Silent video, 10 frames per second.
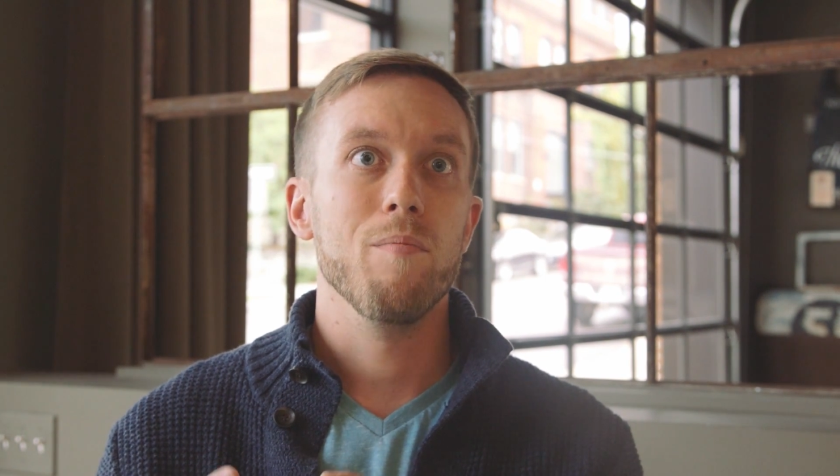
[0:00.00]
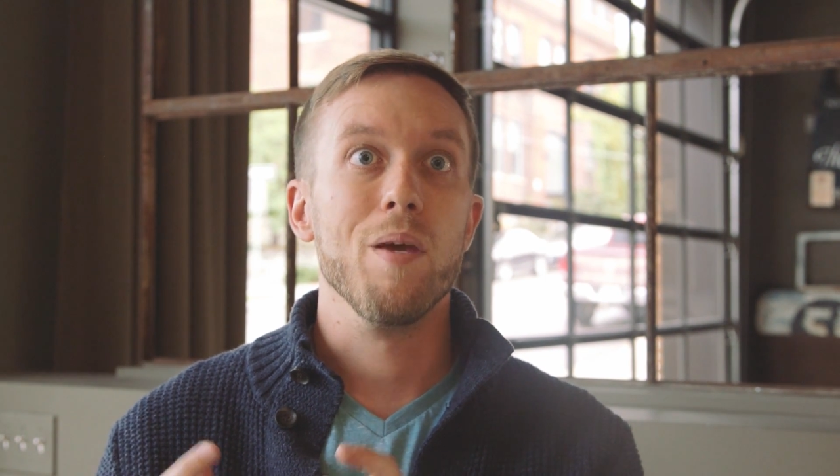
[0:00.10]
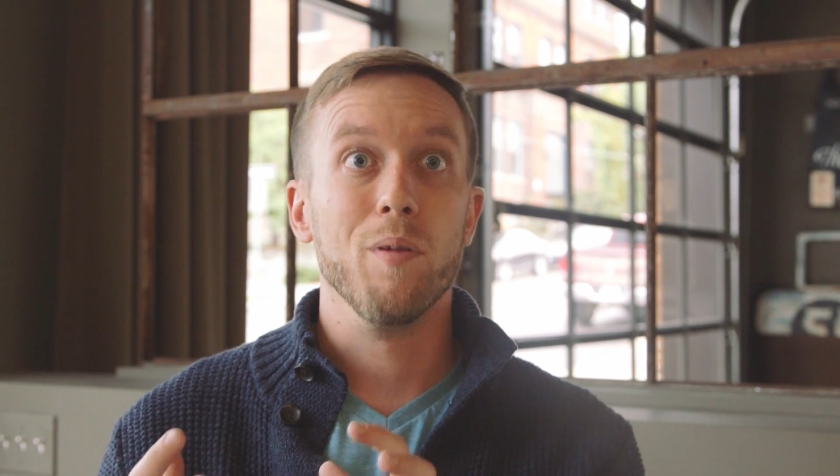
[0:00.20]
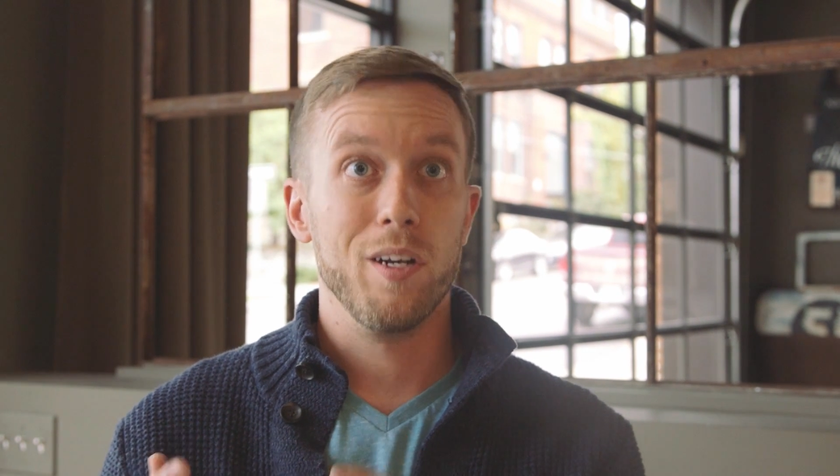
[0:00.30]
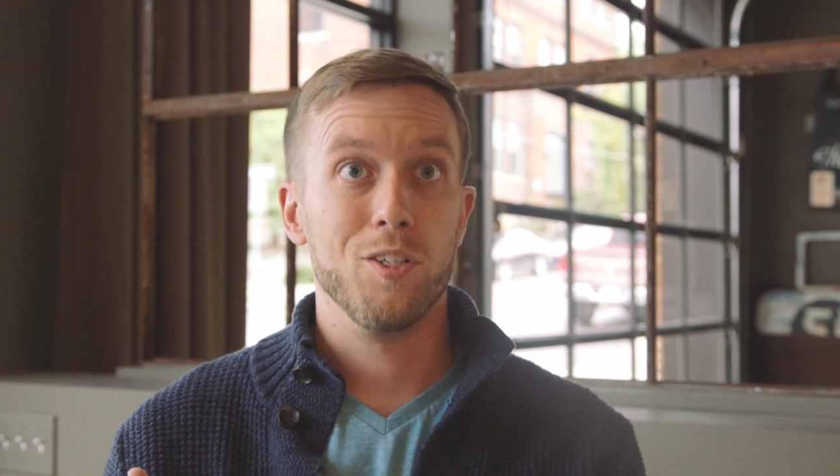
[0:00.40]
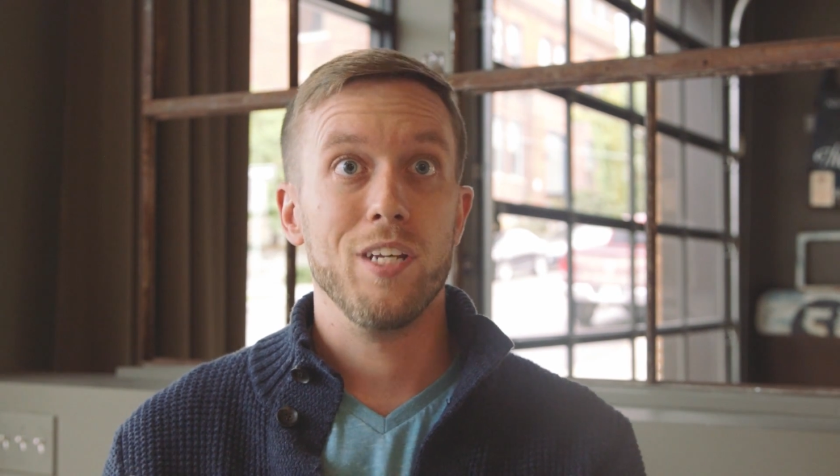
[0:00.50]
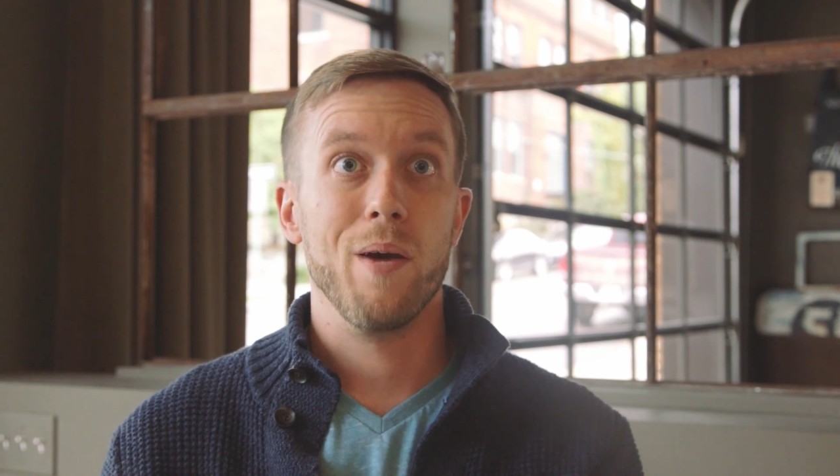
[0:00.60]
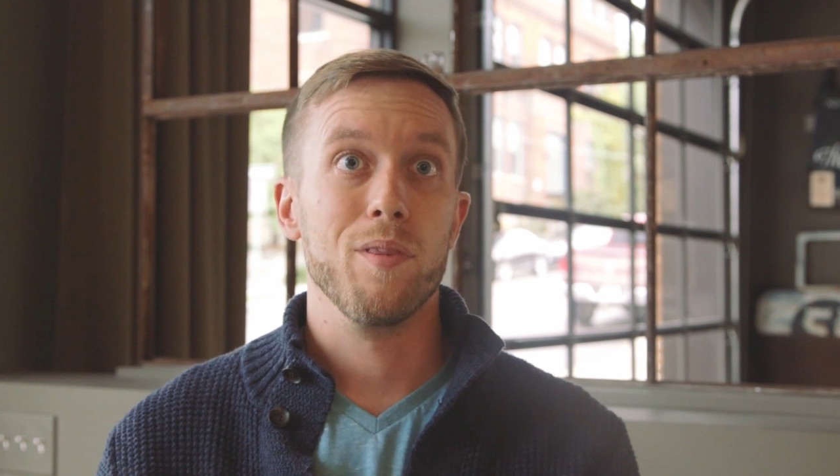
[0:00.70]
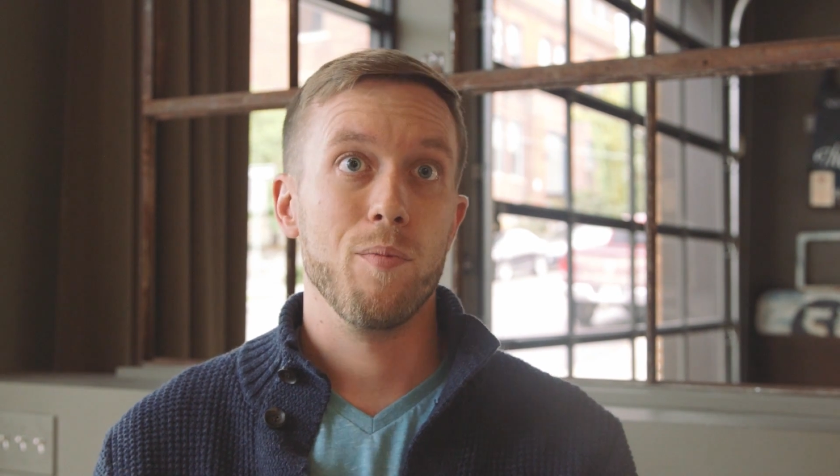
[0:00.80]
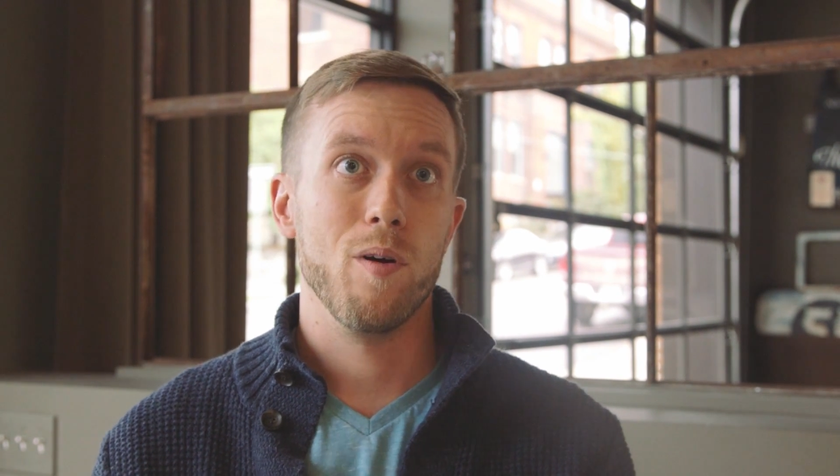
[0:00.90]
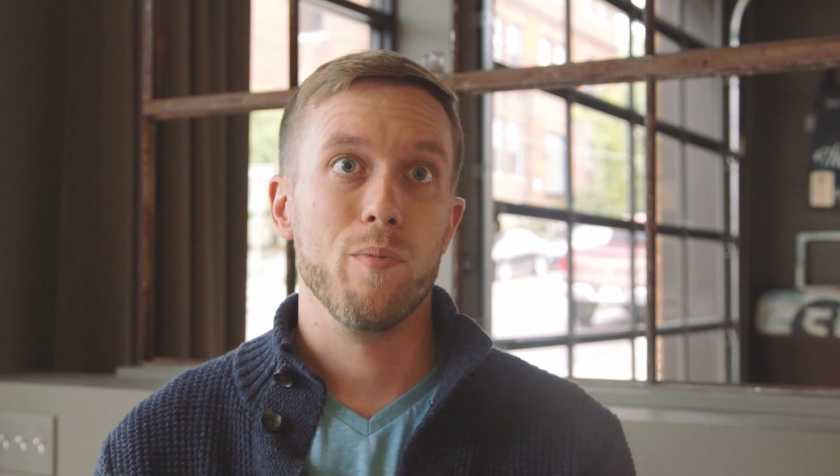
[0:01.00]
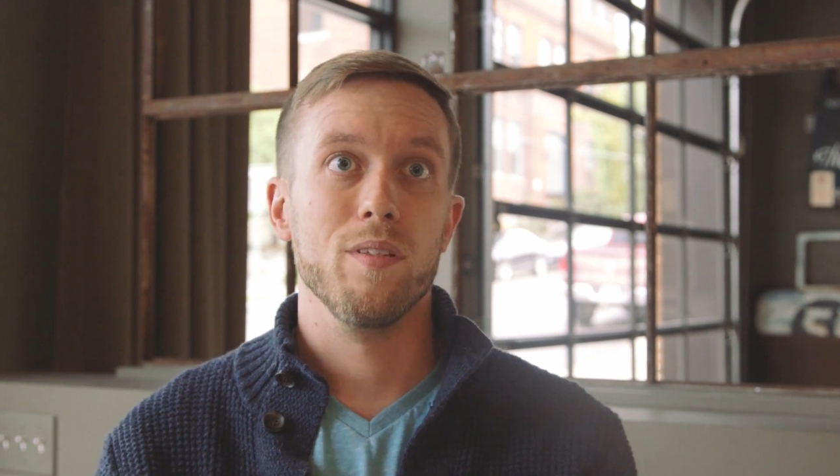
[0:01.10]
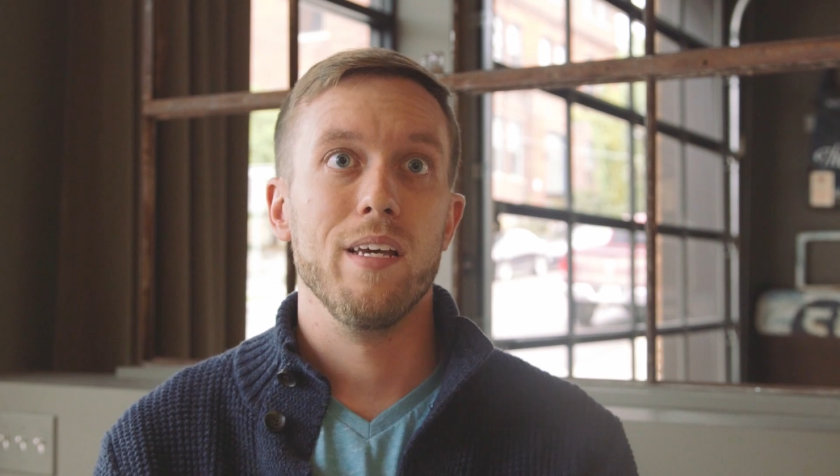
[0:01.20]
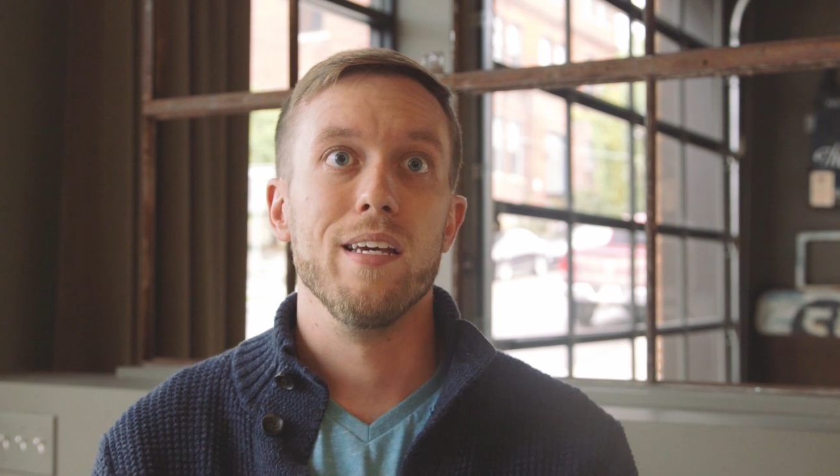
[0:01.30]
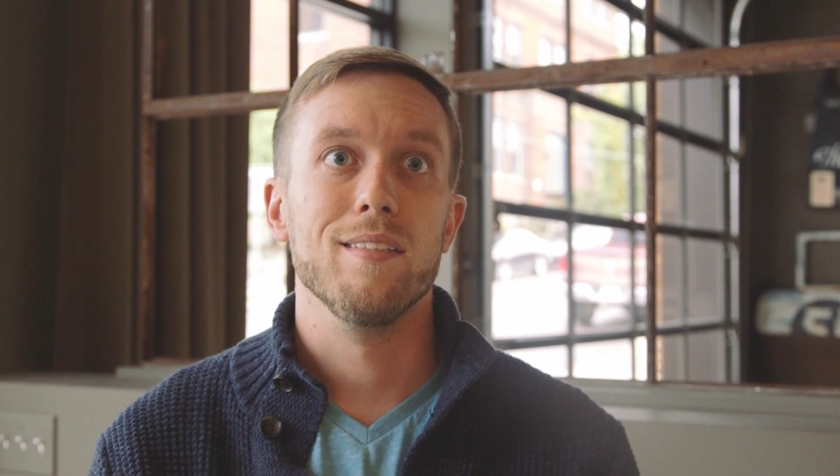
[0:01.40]
people understand what the
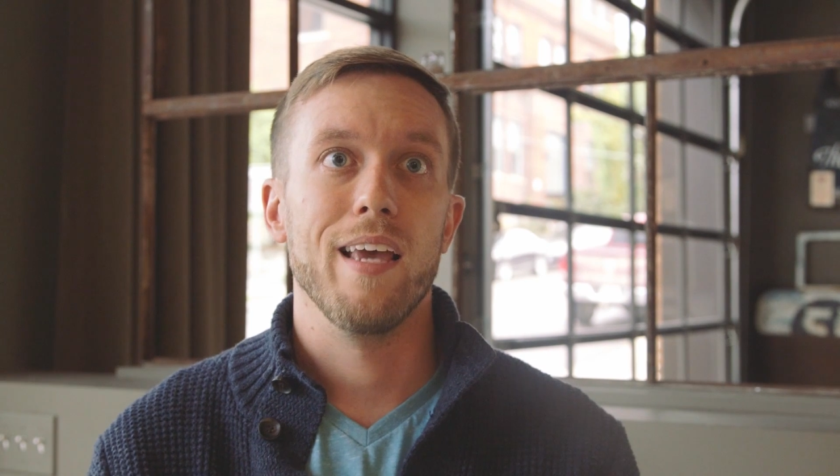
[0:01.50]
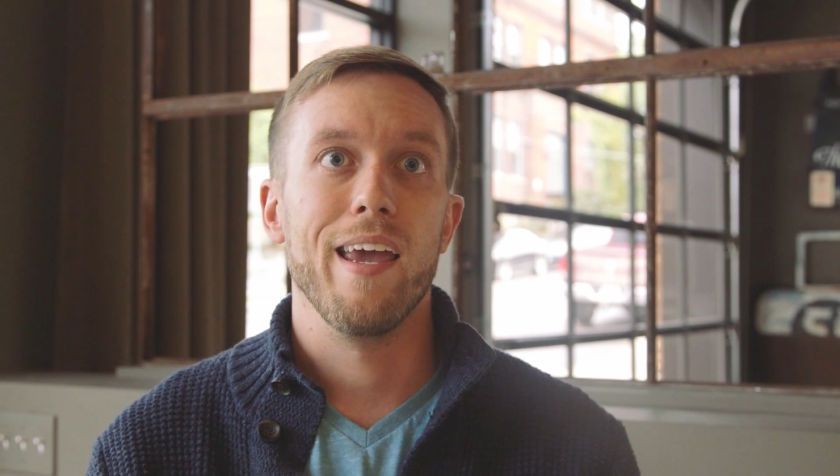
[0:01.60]
purpose is,